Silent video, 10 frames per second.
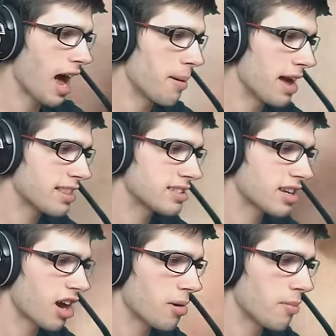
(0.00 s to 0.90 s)
At
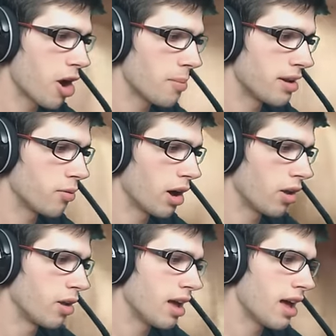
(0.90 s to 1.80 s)
this current moment,
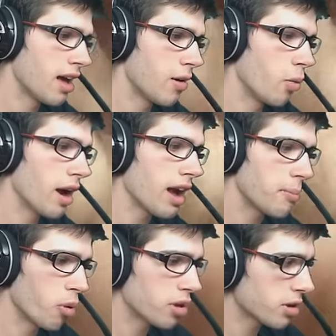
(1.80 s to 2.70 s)
well, when I
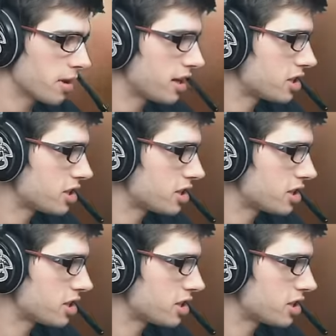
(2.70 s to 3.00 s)
bought them